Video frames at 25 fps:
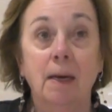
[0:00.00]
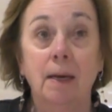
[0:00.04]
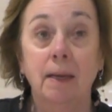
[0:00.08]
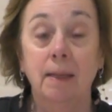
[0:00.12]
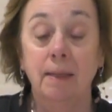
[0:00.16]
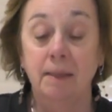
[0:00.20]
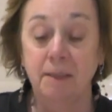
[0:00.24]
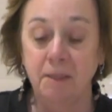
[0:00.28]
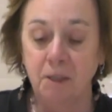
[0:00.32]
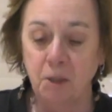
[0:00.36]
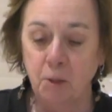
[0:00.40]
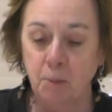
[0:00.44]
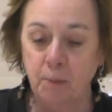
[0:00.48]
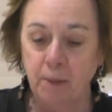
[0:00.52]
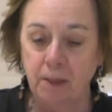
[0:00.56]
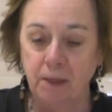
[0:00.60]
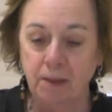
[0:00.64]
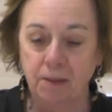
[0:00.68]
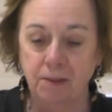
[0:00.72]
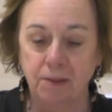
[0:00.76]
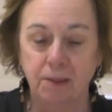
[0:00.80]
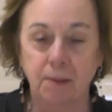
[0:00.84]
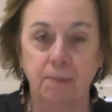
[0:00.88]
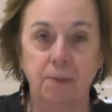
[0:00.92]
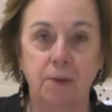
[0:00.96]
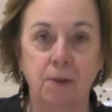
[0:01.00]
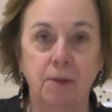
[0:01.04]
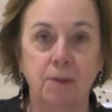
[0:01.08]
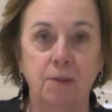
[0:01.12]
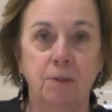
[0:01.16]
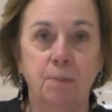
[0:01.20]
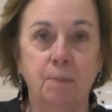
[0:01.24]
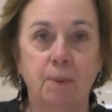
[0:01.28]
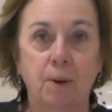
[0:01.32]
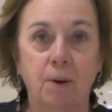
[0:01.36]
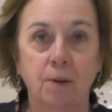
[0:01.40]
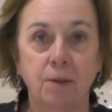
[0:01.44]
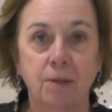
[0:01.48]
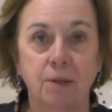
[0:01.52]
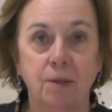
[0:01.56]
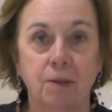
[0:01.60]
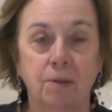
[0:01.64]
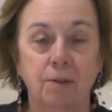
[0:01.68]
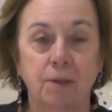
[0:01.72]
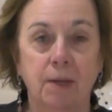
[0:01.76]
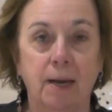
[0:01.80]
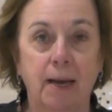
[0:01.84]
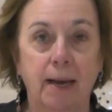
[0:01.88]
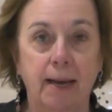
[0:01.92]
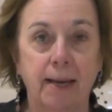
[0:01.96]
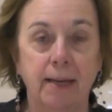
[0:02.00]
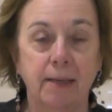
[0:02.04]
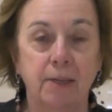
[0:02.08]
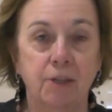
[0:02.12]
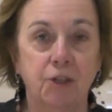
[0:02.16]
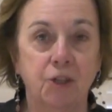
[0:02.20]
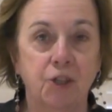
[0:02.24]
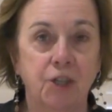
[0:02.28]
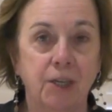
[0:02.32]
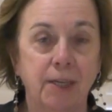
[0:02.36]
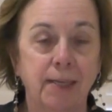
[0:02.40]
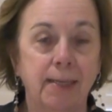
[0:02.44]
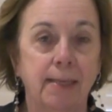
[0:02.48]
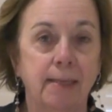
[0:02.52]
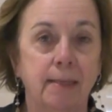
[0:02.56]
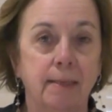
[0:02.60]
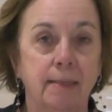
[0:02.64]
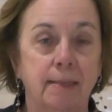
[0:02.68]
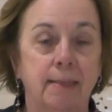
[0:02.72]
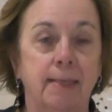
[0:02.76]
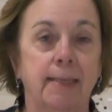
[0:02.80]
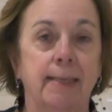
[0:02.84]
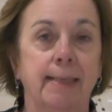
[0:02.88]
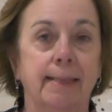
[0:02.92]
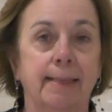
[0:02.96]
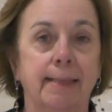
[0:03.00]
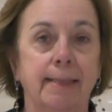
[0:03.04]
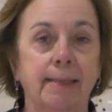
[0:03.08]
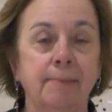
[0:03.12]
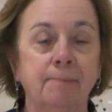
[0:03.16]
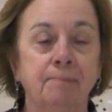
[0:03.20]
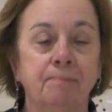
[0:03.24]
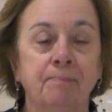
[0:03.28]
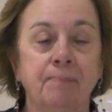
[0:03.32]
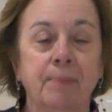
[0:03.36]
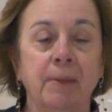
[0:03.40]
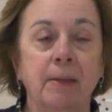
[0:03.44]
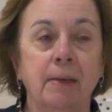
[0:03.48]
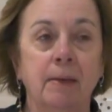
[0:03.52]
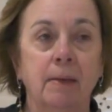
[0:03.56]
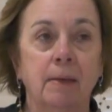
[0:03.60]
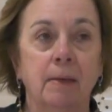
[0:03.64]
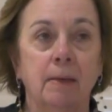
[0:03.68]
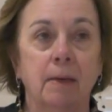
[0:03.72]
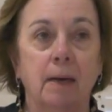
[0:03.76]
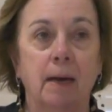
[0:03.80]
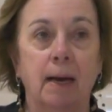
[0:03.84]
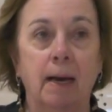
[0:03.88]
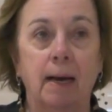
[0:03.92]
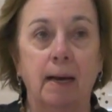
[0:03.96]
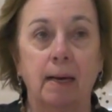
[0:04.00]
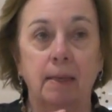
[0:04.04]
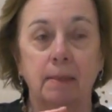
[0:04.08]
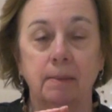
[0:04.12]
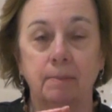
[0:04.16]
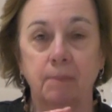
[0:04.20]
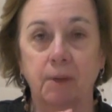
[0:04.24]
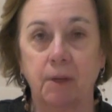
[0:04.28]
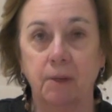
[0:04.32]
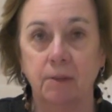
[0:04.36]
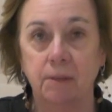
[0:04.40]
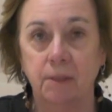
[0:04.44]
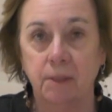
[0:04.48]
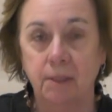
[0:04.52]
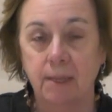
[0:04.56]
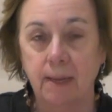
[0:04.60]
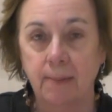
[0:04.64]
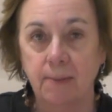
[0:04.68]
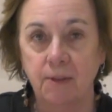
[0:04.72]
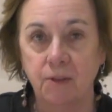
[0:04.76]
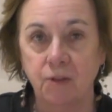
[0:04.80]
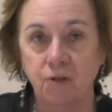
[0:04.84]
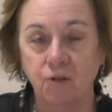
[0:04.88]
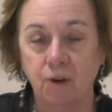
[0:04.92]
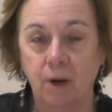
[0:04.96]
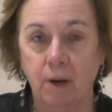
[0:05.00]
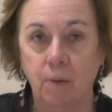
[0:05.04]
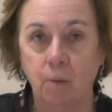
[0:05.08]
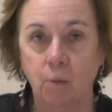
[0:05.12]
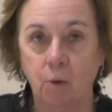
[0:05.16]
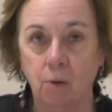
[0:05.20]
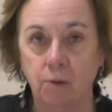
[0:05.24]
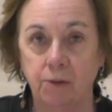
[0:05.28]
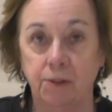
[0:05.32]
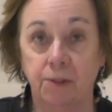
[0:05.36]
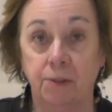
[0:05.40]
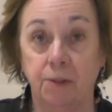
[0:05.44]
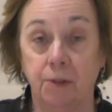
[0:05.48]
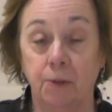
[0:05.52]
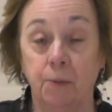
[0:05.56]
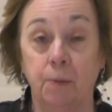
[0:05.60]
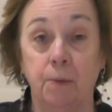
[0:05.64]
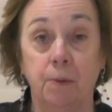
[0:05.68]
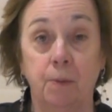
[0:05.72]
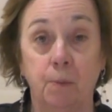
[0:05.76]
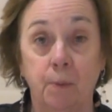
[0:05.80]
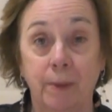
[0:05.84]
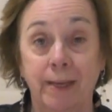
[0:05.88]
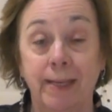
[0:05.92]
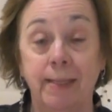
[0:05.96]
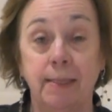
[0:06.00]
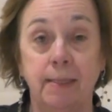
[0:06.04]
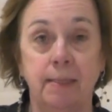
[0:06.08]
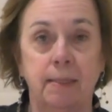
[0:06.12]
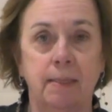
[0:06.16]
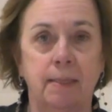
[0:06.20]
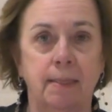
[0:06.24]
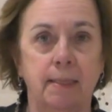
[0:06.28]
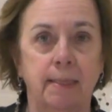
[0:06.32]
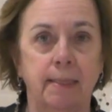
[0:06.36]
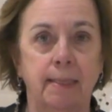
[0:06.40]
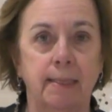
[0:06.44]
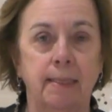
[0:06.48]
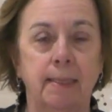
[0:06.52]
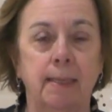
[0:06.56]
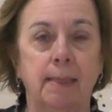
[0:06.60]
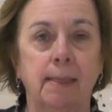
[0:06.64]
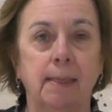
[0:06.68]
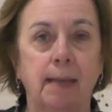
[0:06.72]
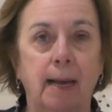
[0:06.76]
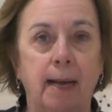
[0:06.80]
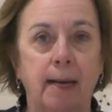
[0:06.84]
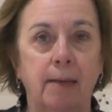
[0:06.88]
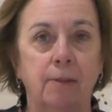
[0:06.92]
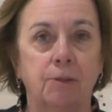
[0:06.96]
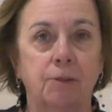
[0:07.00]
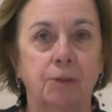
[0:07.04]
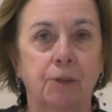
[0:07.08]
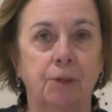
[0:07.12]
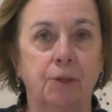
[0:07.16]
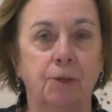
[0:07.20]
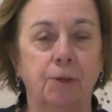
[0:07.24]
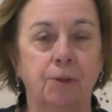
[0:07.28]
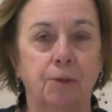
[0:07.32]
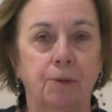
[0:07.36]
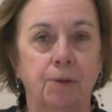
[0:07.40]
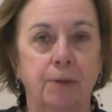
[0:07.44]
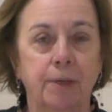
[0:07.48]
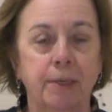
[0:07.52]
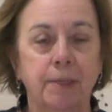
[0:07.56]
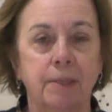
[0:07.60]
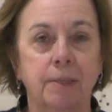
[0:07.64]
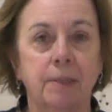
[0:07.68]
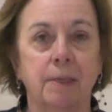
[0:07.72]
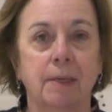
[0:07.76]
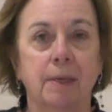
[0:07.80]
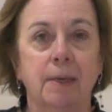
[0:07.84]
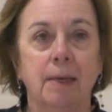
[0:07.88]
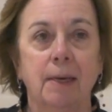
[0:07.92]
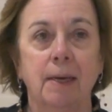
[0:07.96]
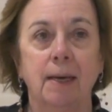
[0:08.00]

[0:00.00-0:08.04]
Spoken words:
This is because I'm going to pot on a chilli seedling, and I'm going to demonstrate what to do with a weedy seedling, how to cure it.